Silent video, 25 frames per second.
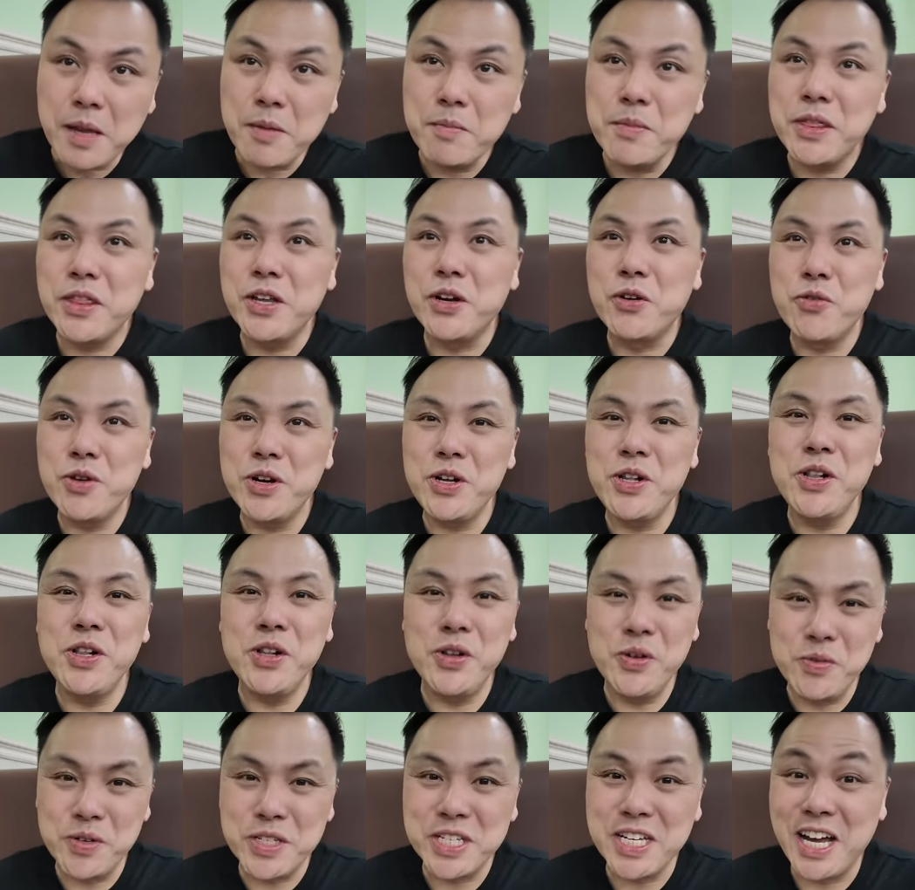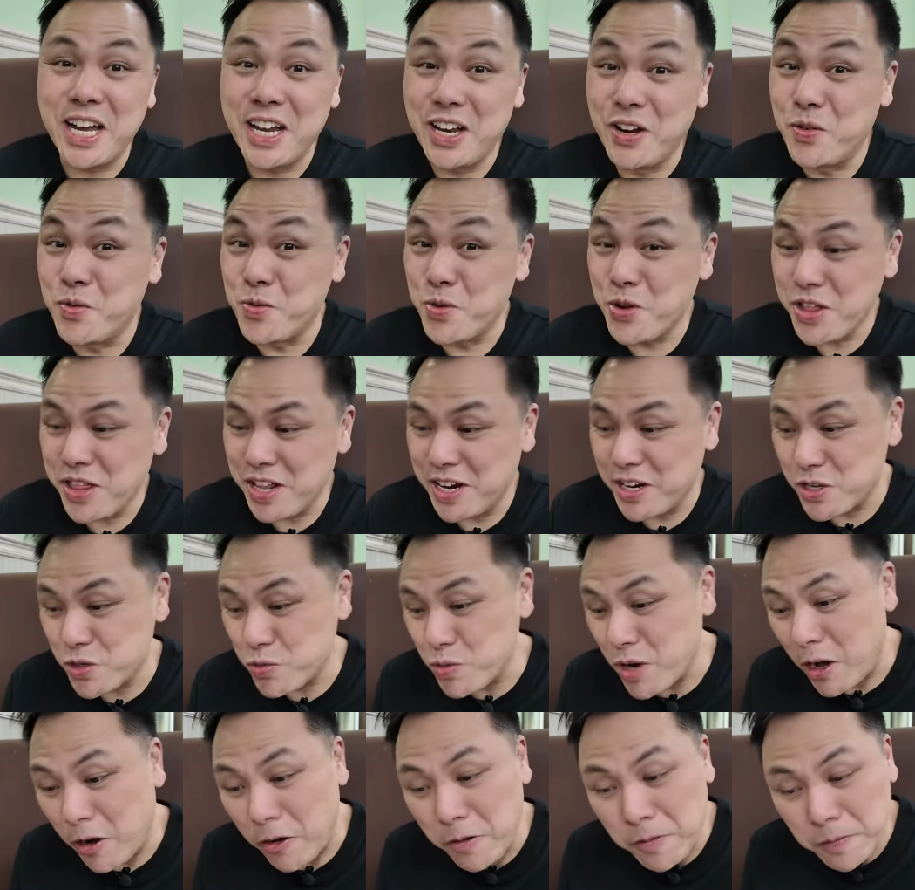but the grill was kind of worth it
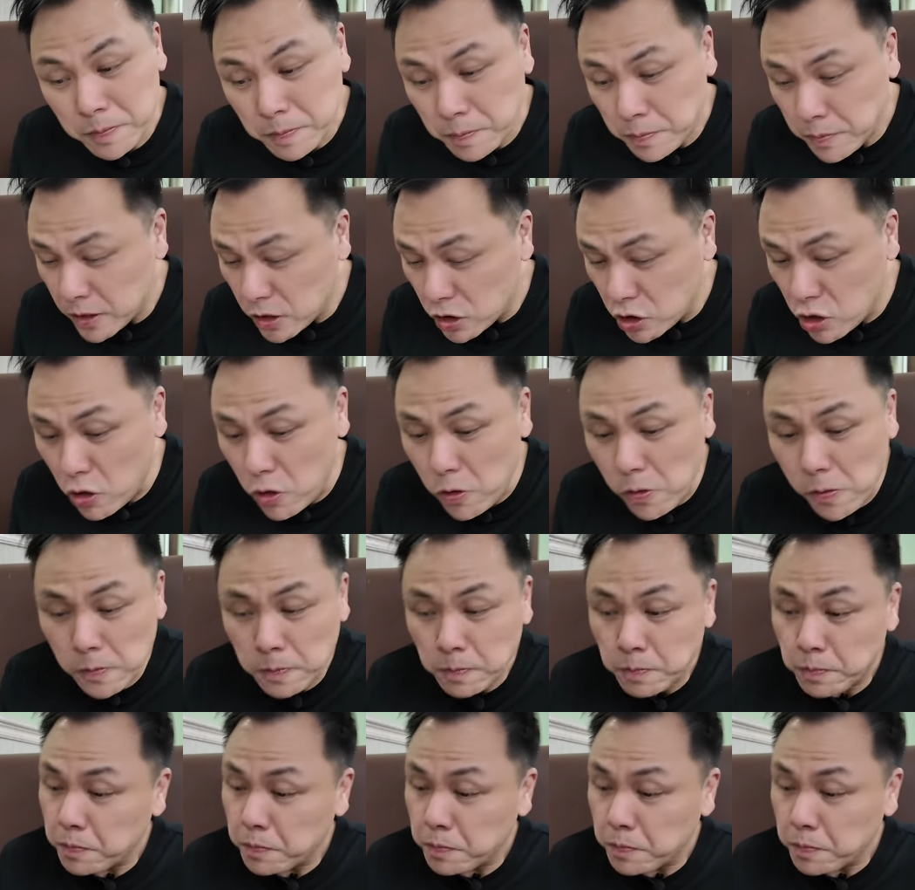as well. So,